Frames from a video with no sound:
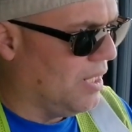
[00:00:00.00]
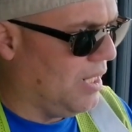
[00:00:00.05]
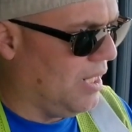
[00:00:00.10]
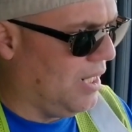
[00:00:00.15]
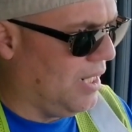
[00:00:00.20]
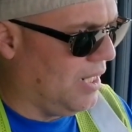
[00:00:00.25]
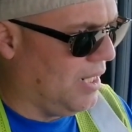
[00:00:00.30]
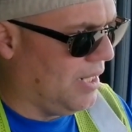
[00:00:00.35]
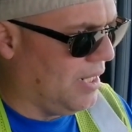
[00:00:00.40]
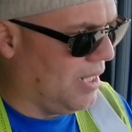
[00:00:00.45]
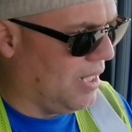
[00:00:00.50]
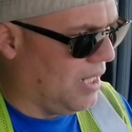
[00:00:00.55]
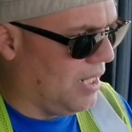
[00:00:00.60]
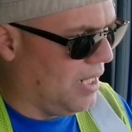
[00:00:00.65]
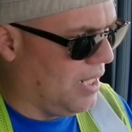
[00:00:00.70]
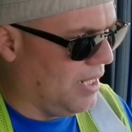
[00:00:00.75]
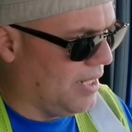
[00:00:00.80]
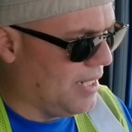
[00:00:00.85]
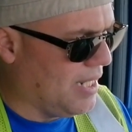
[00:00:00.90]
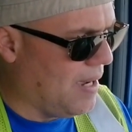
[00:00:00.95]
And
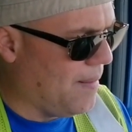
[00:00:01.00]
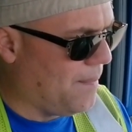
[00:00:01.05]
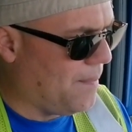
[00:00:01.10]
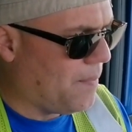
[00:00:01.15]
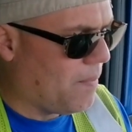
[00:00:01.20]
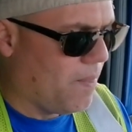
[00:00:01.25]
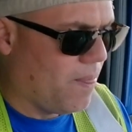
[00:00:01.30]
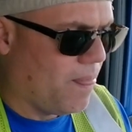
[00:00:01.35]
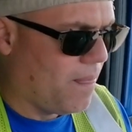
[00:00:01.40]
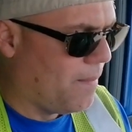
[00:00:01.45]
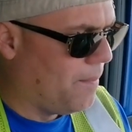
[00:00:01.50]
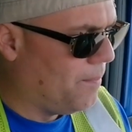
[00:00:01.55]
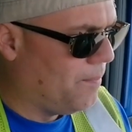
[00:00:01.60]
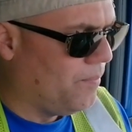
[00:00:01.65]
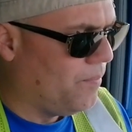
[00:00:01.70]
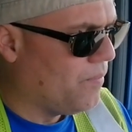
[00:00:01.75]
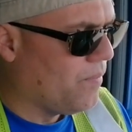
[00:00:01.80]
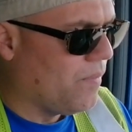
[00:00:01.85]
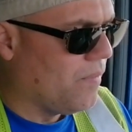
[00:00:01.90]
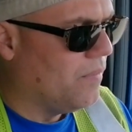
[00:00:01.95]
yep.
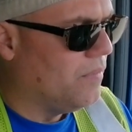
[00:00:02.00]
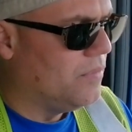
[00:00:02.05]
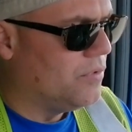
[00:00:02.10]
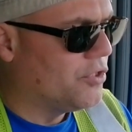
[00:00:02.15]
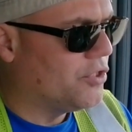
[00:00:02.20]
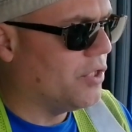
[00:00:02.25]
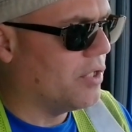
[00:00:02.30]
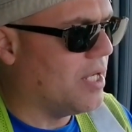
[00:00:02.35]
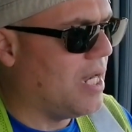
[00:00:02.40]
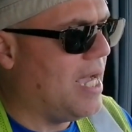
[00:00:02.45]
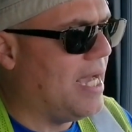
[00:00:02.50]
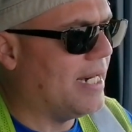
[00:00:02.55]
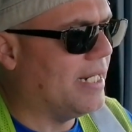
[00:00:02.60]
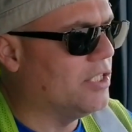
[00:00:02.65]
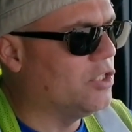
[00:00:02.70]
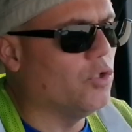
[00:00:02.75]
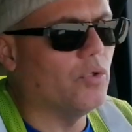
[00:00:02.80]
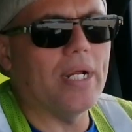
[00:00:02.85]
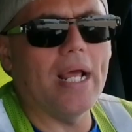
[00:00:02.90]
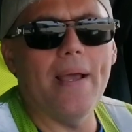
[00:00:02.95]
So go ahead
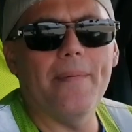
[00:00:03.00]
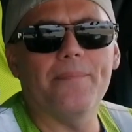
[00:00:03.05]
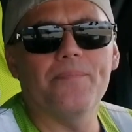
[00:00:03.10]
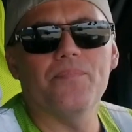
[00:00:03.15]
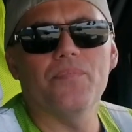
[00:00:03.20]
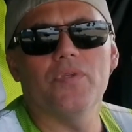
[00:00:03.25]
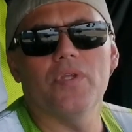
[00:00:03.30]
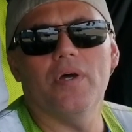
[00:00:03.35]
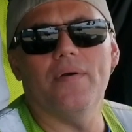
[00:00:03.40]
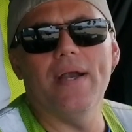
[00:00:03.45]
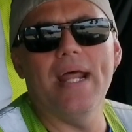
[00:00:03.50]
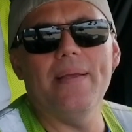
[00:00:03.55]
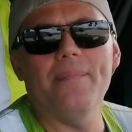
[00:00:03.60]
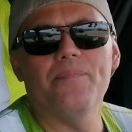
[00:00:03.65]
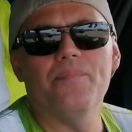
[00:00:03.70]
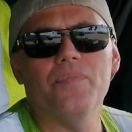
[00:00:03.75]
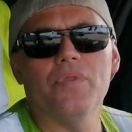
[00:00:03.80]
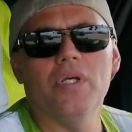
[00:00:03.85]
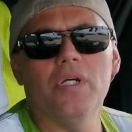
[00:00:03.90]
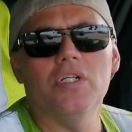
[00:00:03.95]
and do that. All right.
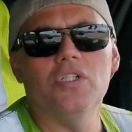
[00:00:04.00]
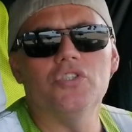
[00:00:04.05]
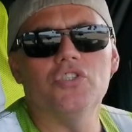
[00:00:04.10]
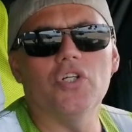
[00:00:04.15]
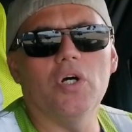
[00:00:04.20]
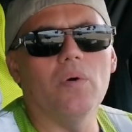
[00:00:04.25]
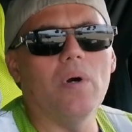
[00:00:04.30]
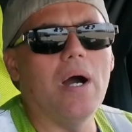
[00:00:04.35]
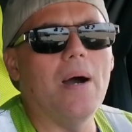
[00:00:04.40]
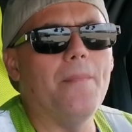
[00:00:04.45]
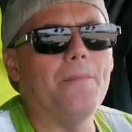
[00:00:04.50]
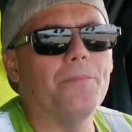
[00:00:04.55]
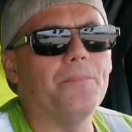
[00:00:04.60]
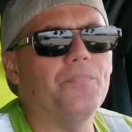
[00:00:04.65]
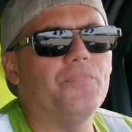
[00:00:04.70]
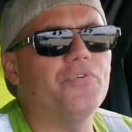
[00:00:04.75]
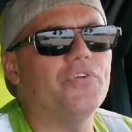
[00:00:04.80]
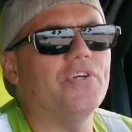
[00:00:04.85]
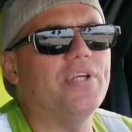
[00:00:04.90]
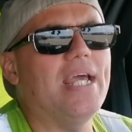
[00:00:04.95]

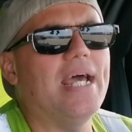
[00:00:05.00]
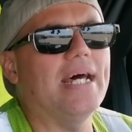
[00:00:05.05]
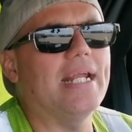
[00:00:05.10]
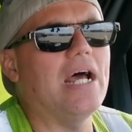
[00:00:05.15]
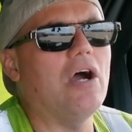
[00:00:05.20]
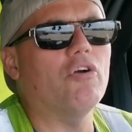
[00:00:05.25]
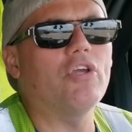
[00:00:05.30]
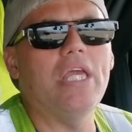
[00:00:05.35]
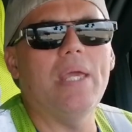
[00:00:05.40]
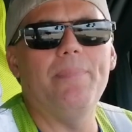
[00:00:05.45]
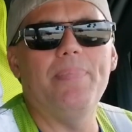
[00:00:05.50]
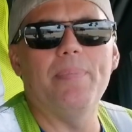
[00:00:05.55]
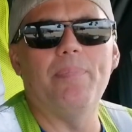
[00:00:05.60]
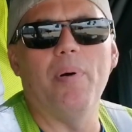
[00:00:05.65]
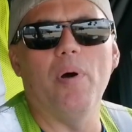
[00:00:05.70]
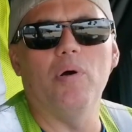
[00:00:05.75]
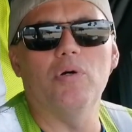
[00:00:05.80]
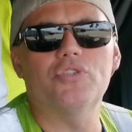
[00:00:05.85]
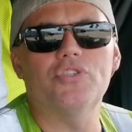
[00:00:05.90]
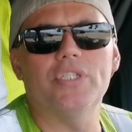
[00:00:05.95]
So yeah, I'll keep you
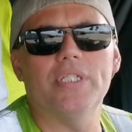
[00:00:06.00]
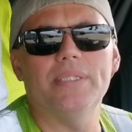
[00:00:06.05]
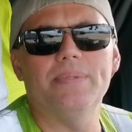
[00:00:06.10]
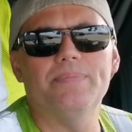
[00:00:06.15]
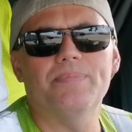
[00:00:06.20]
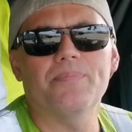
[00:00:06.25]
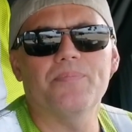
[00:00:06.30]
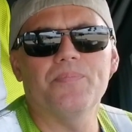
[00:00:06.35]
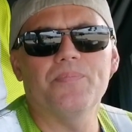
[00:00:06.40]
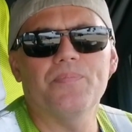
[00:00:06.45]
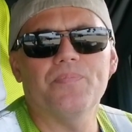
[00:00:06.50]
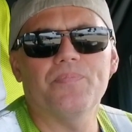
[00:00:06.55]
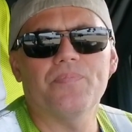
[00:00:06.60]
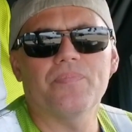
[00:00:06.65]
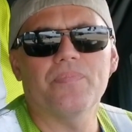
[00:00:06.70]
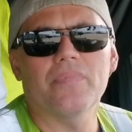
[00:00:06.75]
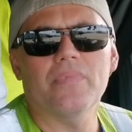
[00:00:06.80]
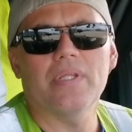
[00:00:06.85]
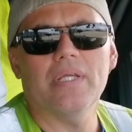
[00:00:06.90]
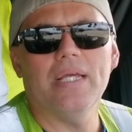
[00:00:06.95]
posted,
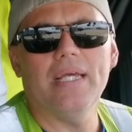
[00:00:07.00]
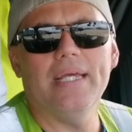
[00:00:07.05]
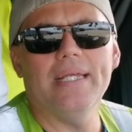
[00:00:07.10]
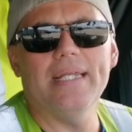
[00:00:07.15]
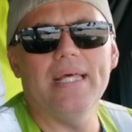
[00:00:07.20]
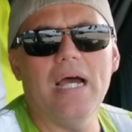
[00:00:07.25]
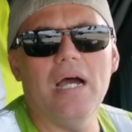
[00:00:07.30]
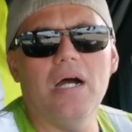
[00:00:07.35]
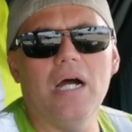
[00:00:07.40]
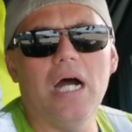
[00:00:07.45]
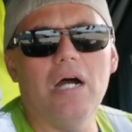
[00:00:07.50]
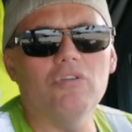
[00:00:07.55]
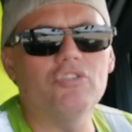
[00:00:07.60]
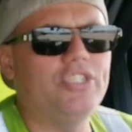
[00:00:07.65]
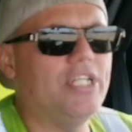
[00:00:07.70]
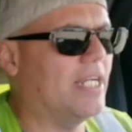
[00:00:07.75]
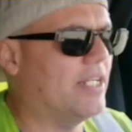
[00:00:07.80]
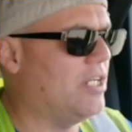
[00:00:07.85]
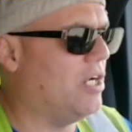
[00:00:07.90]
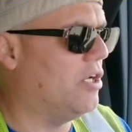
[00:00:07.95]
and I'll
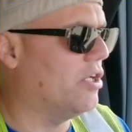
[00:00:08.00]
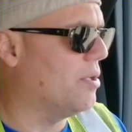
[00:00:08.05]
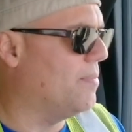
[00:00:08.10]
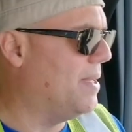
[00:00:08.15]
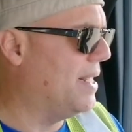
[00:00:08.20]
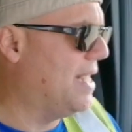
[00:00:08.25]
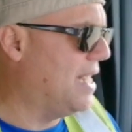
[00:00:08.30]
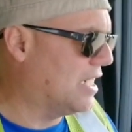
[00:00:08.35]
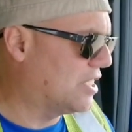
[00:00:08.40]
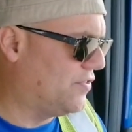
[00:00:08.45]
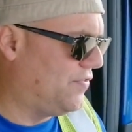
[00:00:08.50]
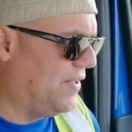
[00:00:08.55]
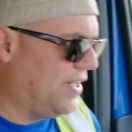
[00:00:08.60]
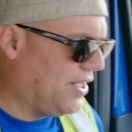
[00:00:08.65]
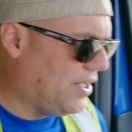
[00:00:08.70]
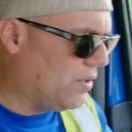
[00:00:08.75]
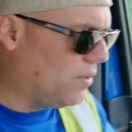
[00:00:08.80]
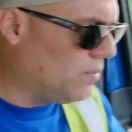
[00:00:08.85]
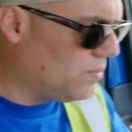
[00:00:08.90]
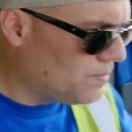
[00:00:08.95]
check you out on my next
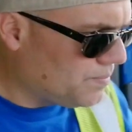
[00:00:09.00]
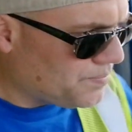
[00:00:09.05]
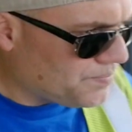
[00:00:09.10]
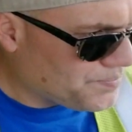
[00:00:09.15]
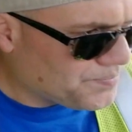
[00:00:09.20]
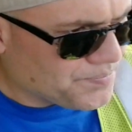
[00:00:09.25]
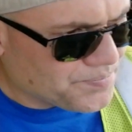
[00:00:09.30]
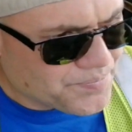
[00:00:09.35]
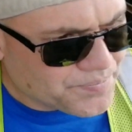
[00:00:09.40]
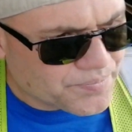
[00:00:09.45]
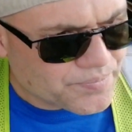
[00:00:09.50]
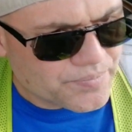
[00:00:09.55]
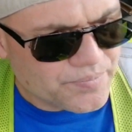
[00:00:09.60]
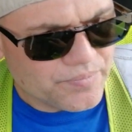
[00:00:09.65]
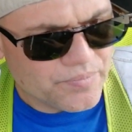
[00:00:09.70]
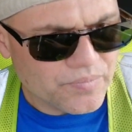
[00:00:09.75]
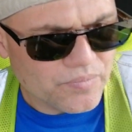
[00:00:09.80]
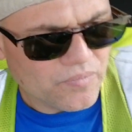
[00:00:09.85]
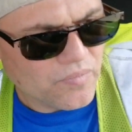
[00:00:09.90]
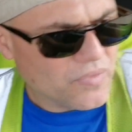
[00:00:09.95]
video.
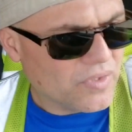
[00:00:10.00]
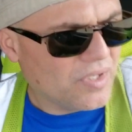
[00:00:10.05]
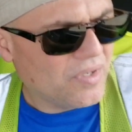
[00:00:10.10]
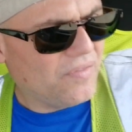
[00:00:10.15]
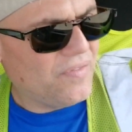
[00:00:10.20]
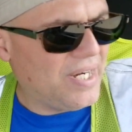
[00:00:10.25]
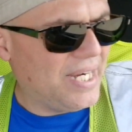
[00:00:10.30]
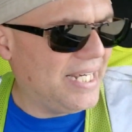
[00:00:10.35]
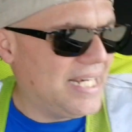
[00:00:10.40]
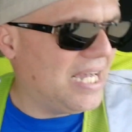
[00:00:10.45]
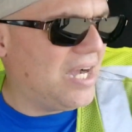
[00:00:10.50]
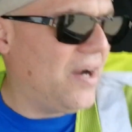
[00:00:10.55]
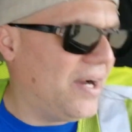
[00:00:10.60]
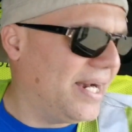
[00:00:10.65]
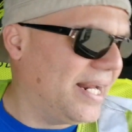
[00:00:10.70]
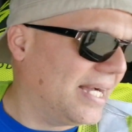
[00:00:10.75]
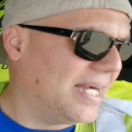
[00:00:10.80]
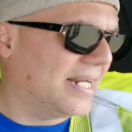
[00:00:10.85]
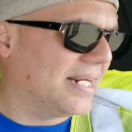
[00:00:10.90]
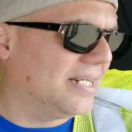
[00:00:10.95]
Right now,
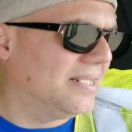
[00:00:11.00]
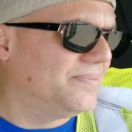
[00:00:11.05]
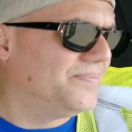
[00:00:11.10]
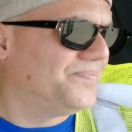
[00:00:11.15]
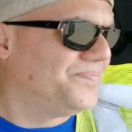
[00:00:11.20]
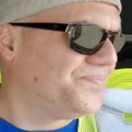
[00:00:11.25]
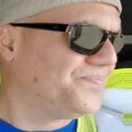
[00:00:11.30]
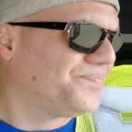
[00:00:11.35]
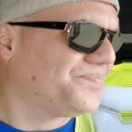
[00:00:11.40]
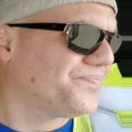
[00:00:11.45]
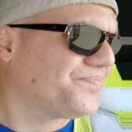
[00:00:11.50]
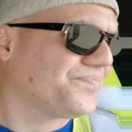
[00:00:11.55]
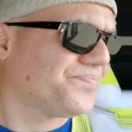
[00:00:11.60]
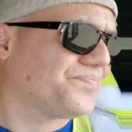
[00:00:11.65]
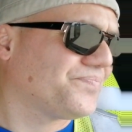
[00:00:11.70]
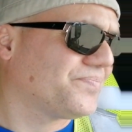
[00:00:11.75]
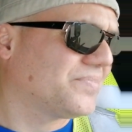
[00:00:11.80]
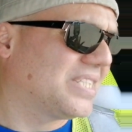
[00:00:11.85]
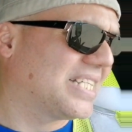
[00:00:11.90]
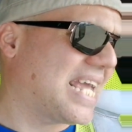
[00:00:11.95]
I
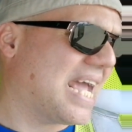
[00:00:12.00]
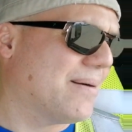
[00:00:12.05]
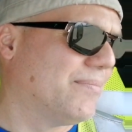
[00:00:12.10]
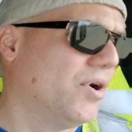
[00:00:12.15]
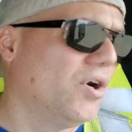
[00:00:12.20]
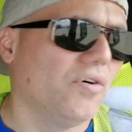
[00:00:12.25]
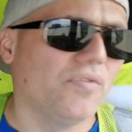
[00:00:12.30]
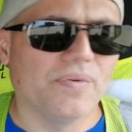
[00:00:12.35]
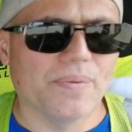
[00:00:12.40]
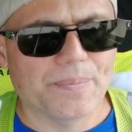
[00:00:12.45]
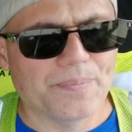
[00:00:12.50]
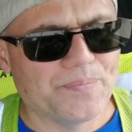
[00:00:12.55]
can't move.